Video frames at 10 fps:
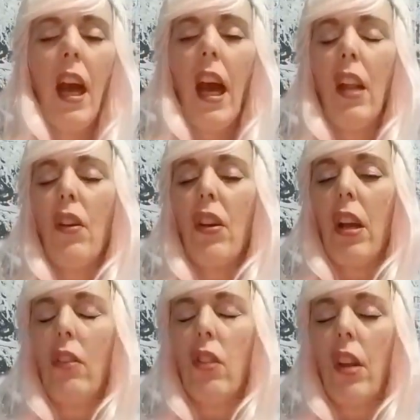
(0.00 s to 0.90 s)
I know you're
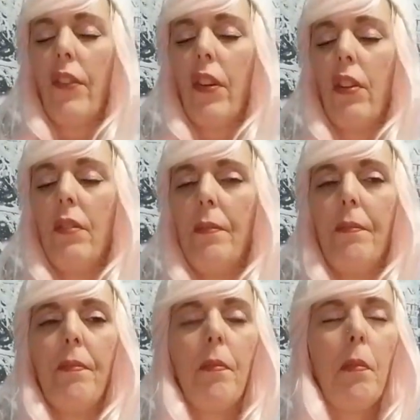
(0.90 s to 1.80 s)
here, Jennifer.
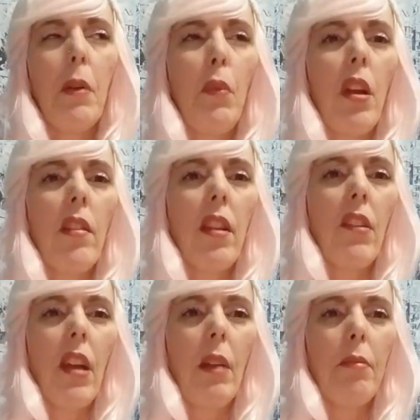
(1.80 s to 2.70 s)
But I'm waiting to see
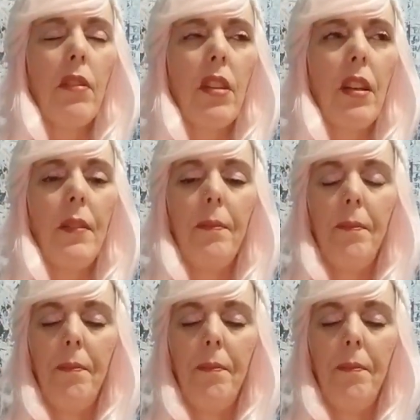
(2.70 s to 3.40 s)
if April's here.